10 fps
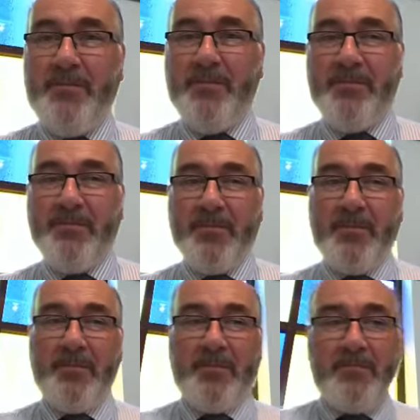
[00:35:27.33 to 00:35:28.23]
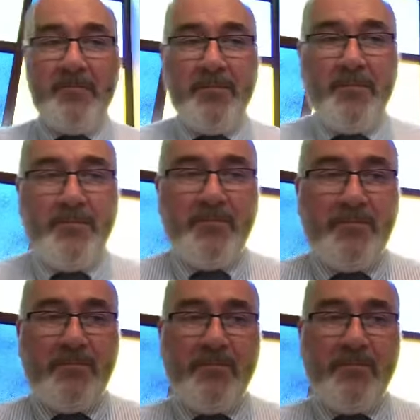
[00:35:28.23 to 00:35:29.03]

(silence)